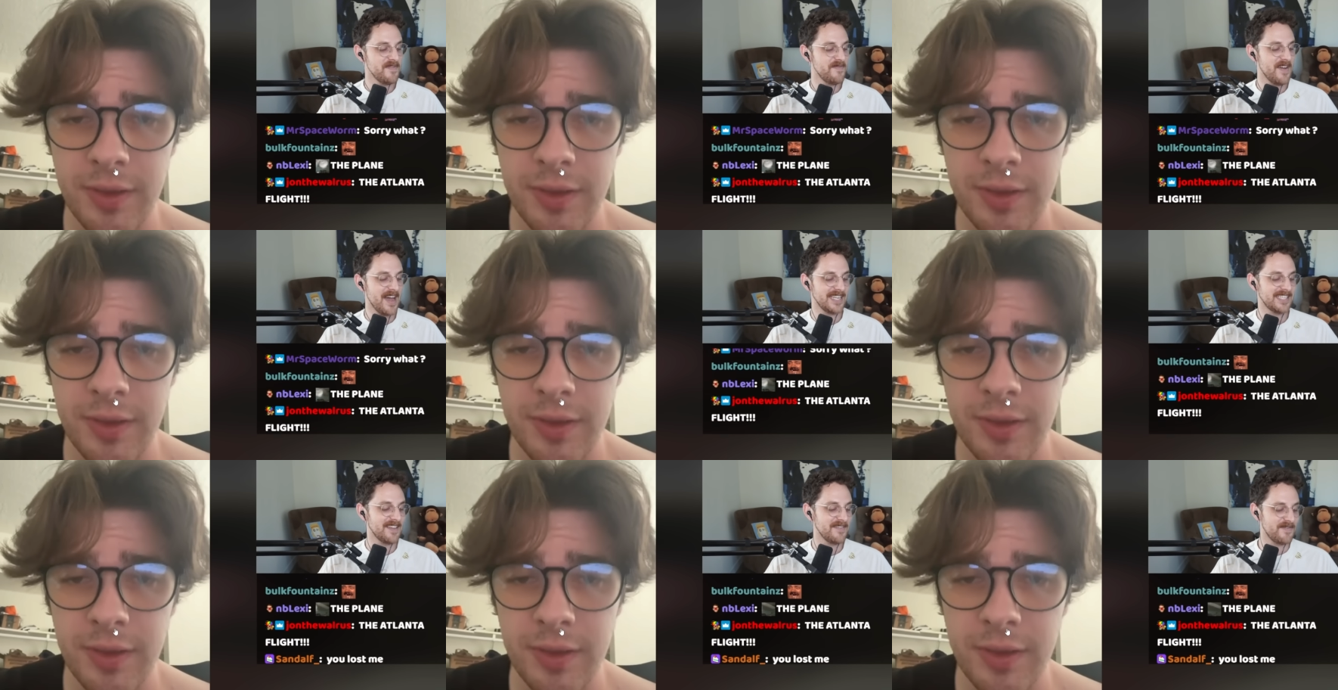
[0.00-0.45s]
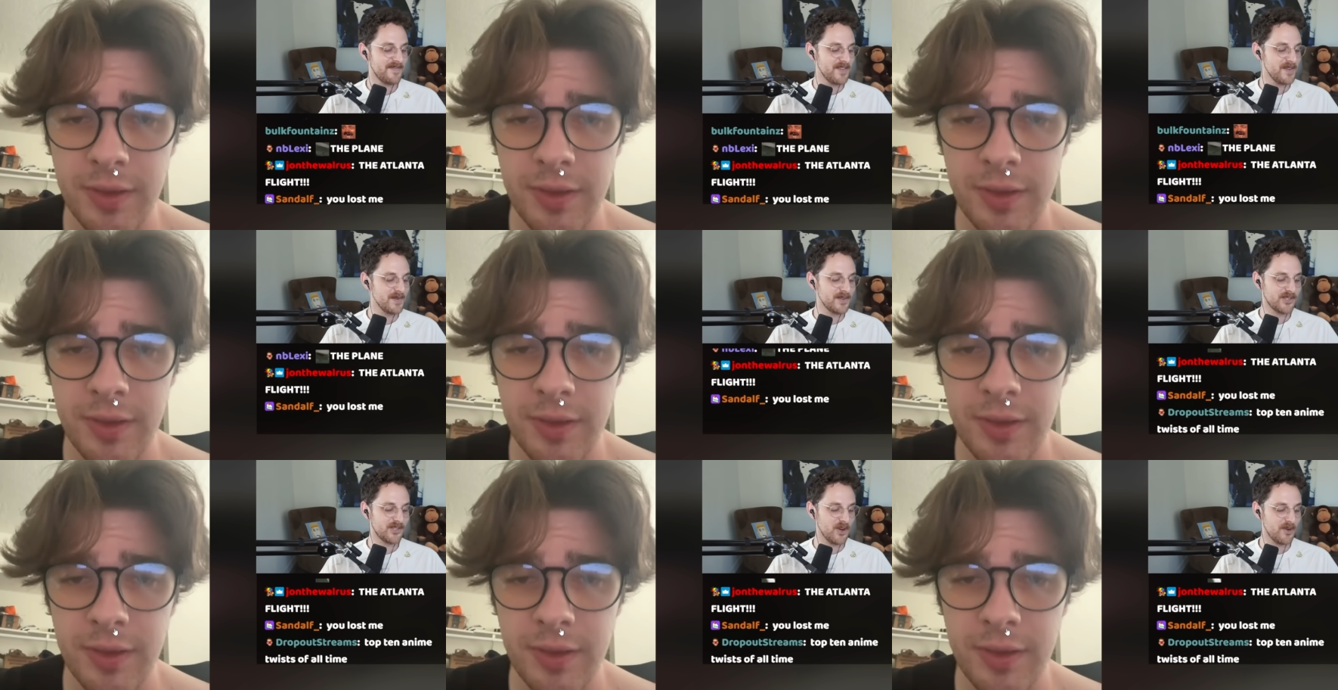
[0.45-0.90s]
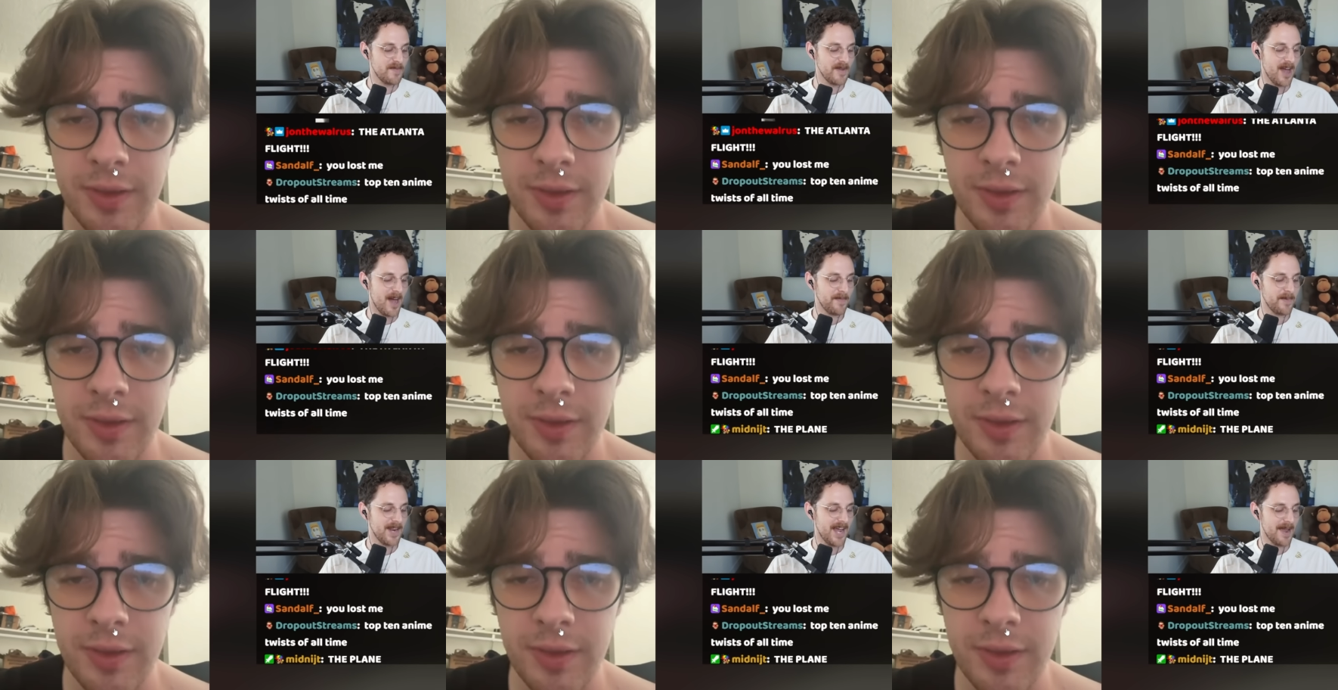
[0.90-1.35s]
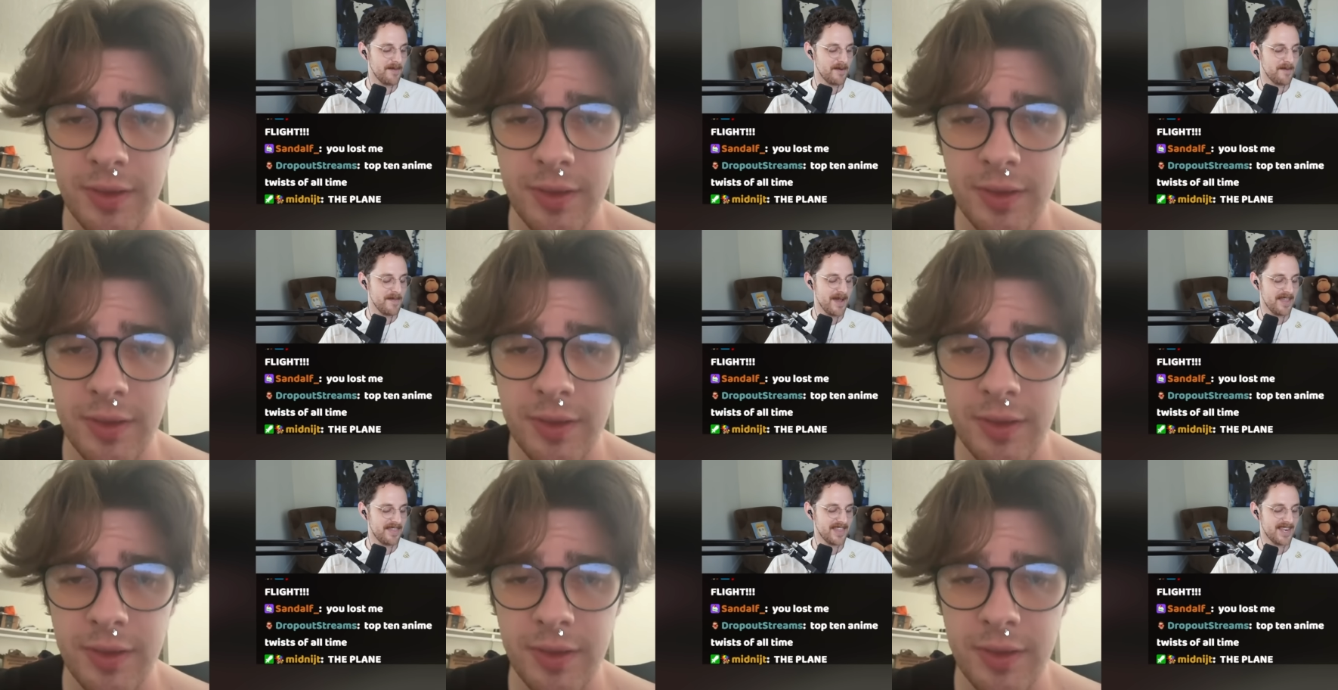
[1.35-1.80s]
Speaker 1: in fact, if you'd showed me Oppenheimer
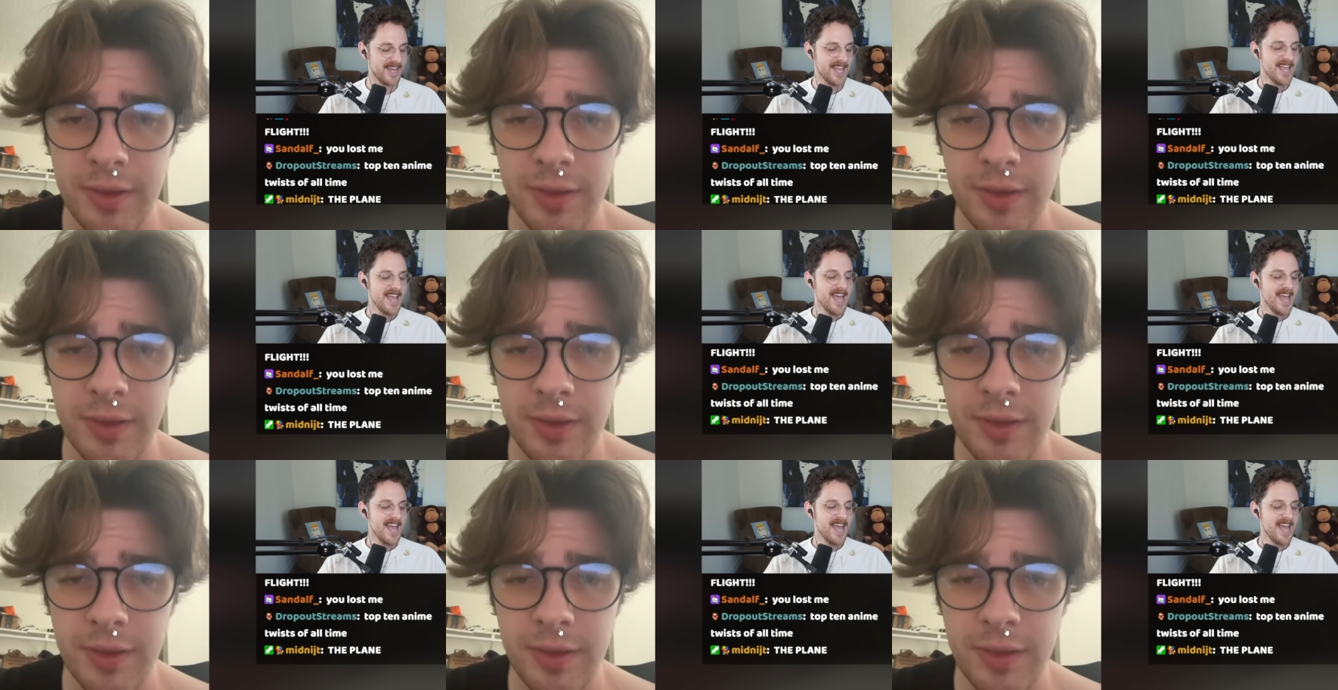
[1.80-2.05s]
method,